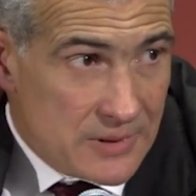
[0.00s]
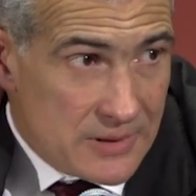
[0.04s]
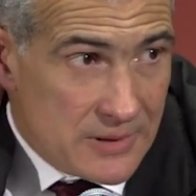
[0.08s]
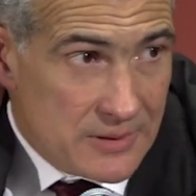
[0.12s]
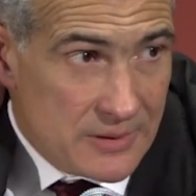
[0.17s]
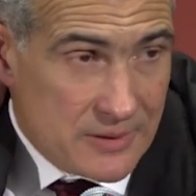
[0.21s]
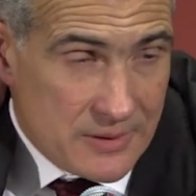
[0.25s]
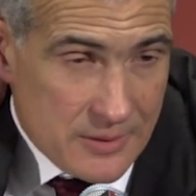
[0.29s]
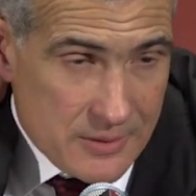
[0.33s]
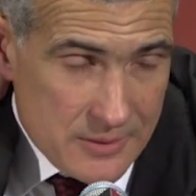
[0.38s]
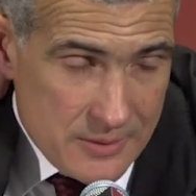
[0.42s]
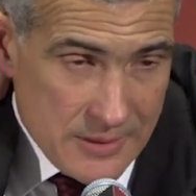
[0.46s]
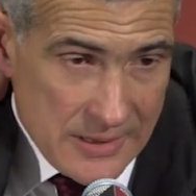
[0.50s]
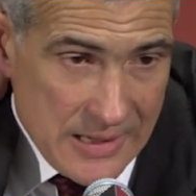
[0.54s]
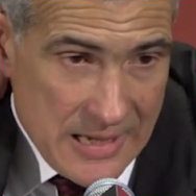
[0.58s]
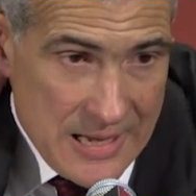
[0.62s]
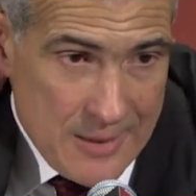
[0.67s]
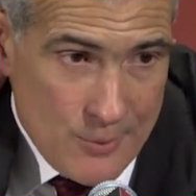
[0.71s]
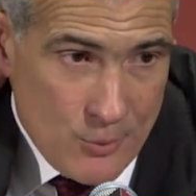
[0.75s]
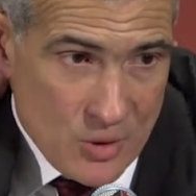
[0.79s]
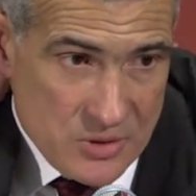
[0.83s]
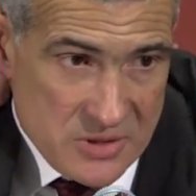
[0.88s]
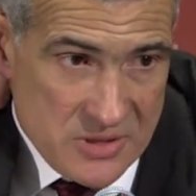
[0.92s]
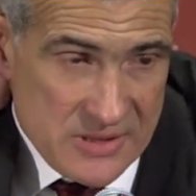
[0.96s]
The
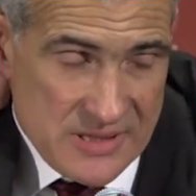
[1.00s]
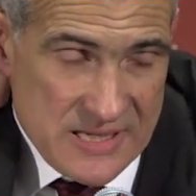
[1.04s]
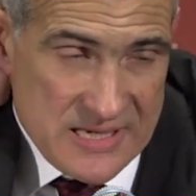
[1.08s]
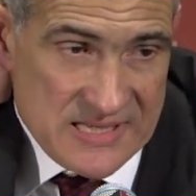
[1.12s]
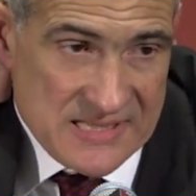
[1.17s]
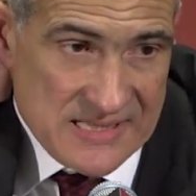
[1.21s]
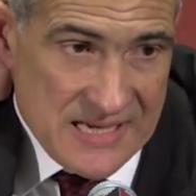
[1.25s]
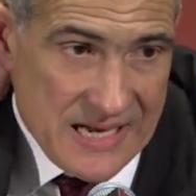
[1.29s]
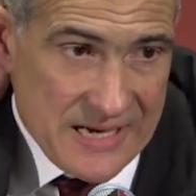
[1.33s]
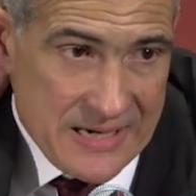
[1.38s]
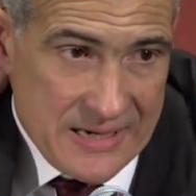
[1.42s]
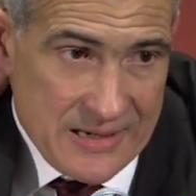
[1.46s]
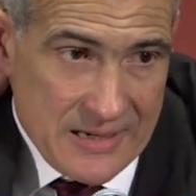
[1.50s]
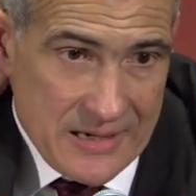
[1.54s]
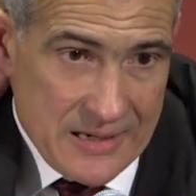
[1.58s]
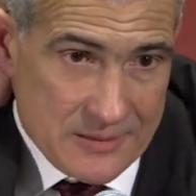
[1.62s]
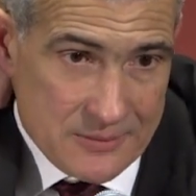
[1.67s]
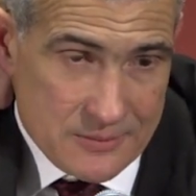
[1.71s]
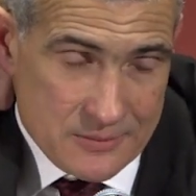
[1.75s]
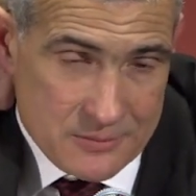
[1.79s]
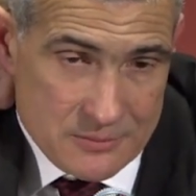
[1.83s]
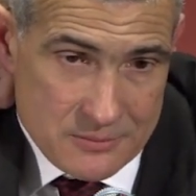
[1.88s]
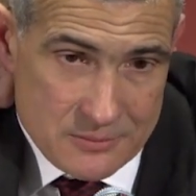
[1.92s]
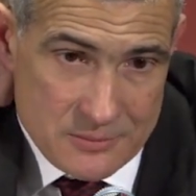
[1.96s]
game wasn't decided
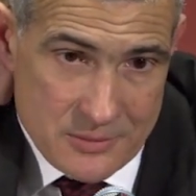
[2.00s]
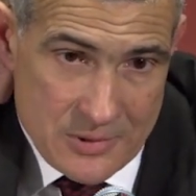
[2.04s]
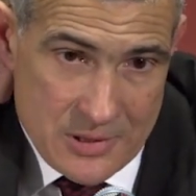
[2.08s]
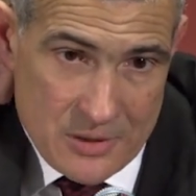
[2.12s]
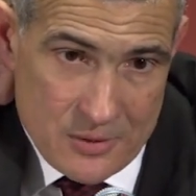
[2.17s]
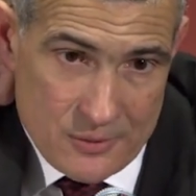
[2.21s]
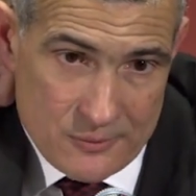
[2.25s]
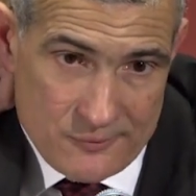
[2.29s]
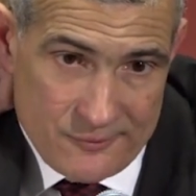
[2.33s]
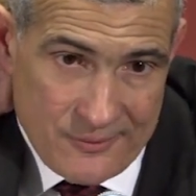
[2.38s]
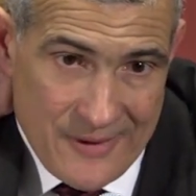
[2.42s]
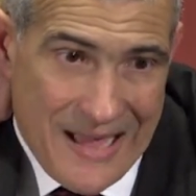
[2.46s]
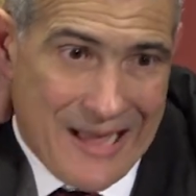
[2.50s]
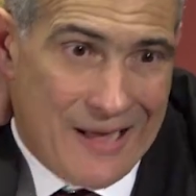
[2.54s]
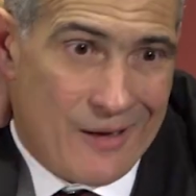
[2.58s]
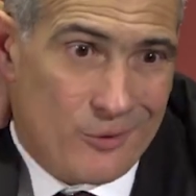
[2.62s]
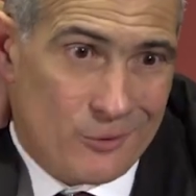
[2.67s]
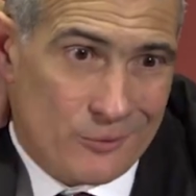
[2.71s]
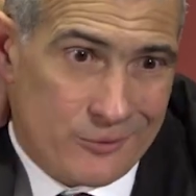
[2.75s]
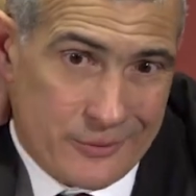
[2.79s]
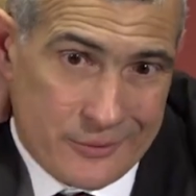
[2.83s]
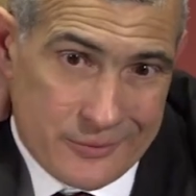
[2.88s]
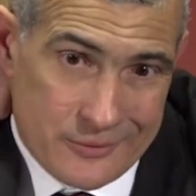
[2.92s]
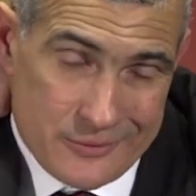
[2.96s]
on, you know,
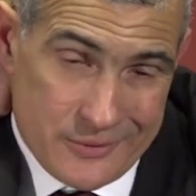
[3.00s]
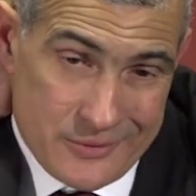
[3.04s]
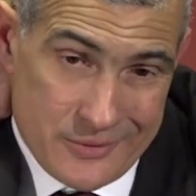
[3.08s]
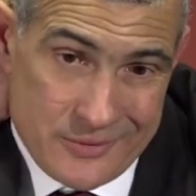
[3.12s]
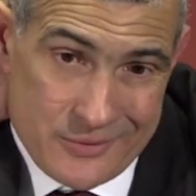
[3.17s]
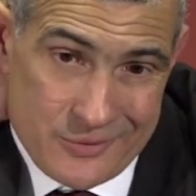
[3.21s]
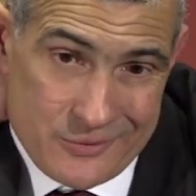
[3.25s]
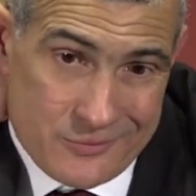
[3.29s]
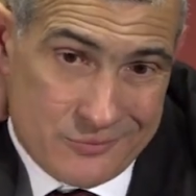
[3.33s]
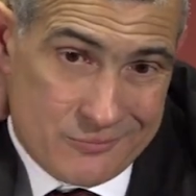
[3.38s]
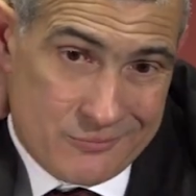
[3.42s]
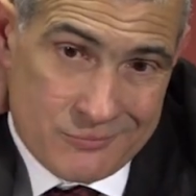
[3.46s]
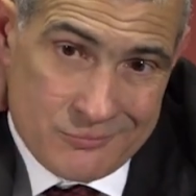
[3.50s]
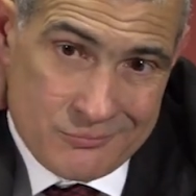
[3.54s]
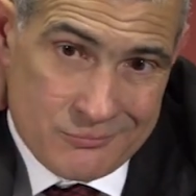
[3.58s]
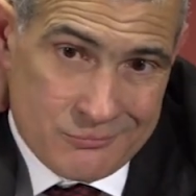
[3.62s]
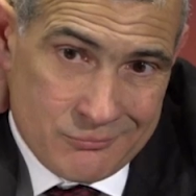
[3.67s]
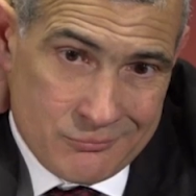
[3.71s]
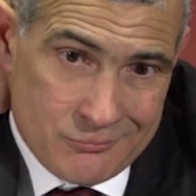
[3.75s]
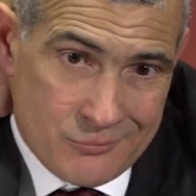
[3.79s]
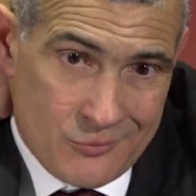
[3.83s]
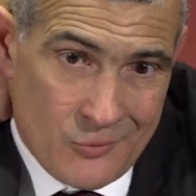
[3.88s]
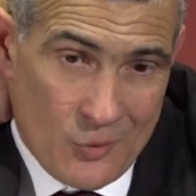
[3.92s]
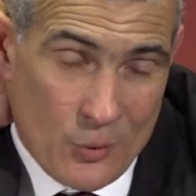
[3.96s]
fouls. It just,
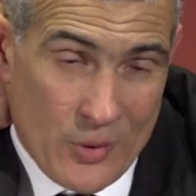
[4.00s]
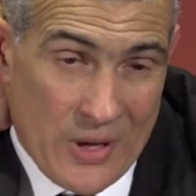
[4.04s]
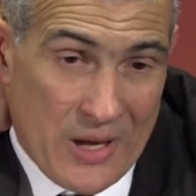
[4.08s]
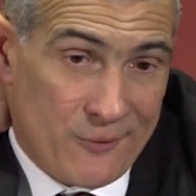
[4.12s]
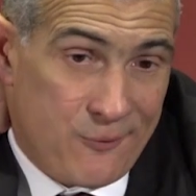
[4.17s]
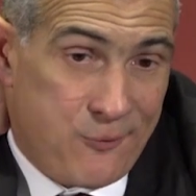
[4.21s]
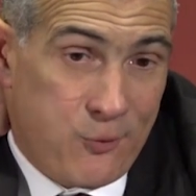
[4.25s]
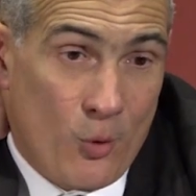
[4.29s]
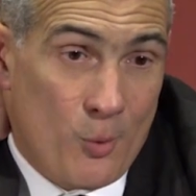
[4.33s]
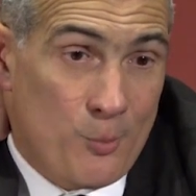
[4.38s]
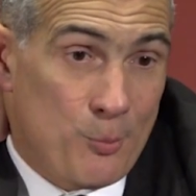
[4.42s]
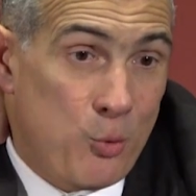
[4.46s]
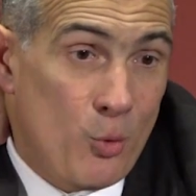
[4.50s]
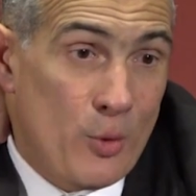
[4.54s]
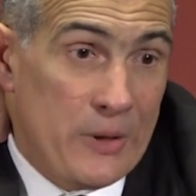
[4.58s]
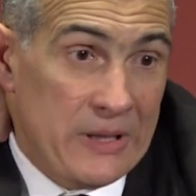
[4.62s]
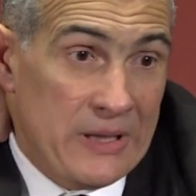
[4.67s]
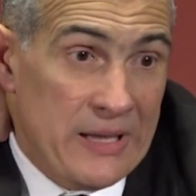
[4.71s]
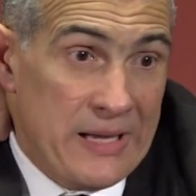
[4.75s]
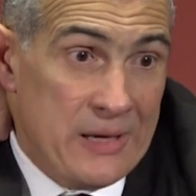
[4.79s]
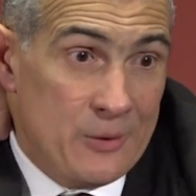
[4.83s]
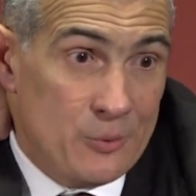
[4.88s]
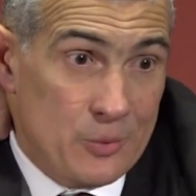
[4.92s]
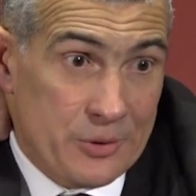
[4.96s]
we got a
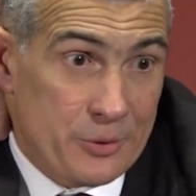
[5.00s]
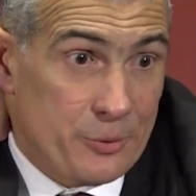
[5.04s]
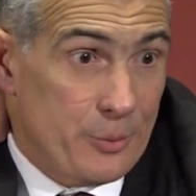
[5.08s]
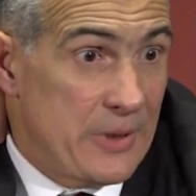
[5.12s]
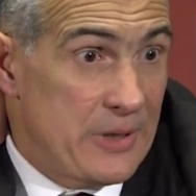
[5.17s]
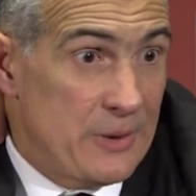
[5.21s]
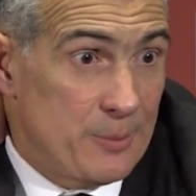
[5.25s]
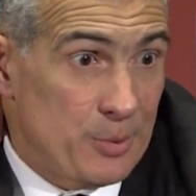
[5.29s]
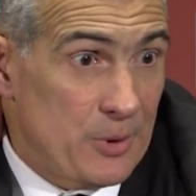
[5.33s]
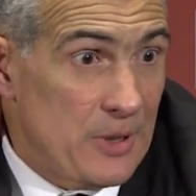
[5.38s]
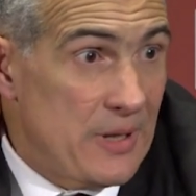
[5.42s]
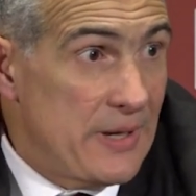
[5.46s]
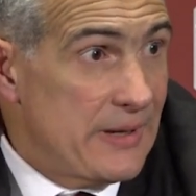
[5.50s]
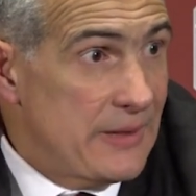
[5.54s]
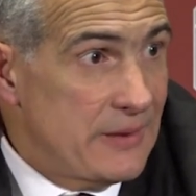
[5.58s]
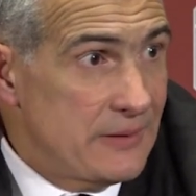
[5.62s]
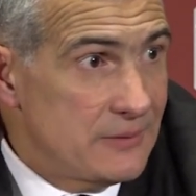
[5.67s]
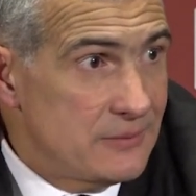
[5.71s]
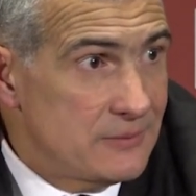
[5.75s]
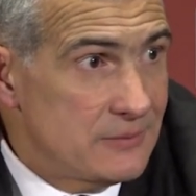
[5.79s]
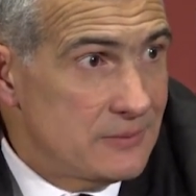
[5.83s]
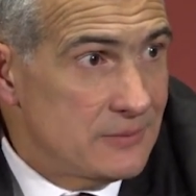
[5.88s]
4-point lead with 3 to play.